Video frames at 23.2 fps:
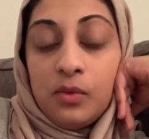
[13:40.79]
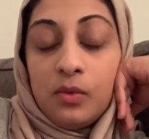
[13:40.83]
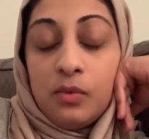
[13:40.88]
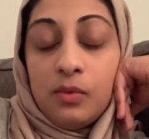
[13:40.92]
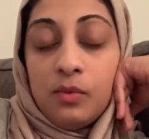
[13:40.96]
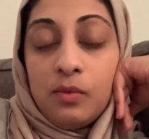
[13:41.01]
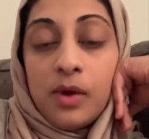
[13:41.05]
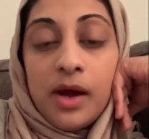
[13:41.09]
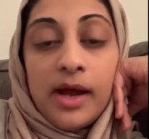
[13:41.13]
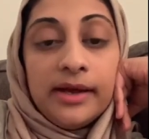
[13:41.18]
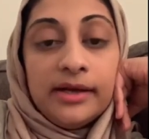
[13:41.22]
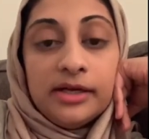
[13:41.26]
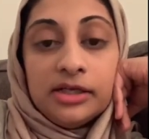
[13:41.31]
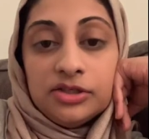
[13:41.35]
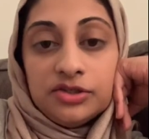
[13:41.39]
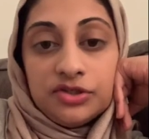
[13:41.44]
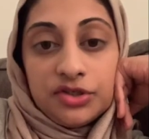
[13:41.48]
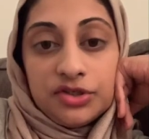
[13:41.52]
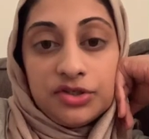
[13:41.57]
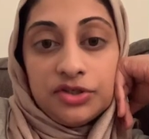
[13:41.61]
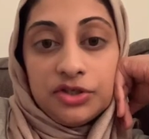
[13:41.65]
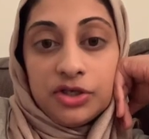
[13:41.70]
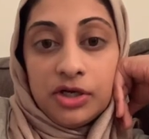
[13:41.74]
why not
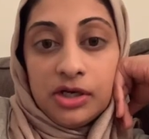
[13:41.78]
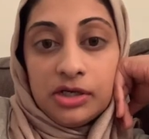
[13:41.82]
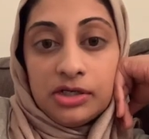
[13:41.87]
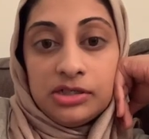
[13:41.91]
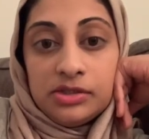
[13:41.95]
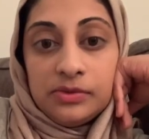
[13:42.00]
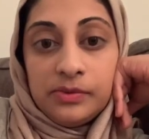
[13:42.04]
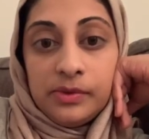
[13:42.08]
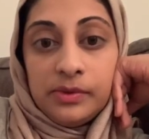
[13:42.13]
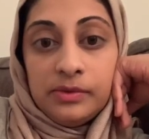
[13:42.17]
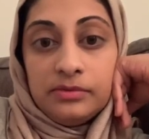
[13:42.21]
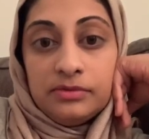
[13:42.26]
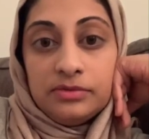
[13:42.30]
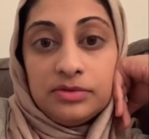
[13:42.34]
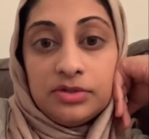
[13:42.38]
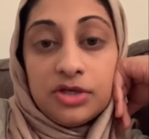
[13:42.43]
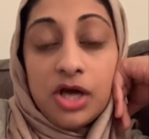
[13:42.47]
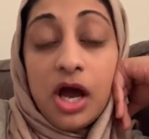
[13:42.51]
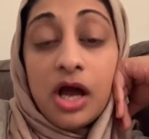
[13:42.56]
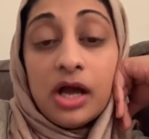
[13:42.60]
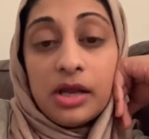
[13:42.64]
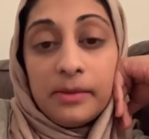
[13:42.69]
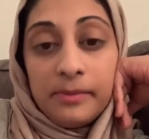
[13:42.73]
just
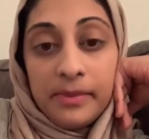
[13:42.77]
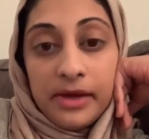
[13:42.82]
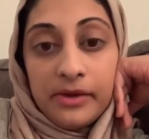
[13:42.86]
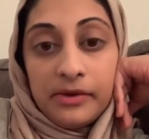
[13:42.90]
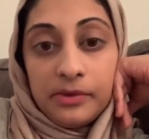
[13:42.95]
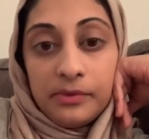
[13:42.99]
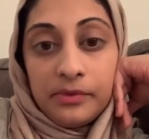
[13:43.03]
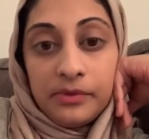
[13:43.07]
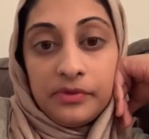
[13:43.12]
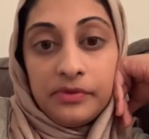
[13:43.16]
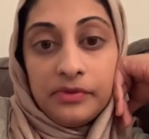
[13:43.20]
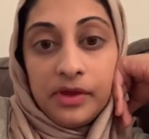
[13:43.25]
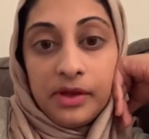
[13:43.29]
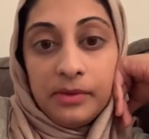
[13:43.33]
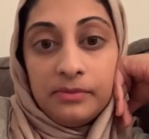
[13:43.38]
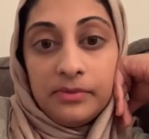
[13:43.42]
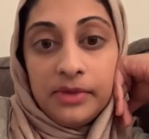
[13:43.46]
talk about it with them?